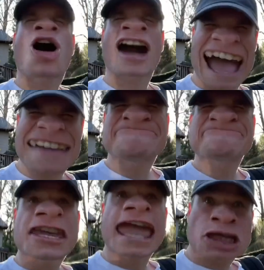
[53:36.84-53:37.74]
okay.
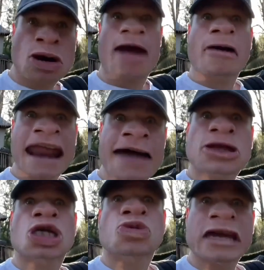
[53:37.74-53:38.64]
Yeah, so I went out
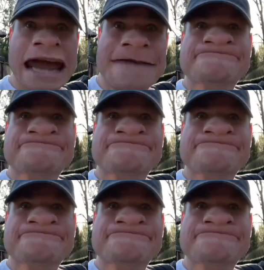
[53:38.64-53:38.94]
this weekend.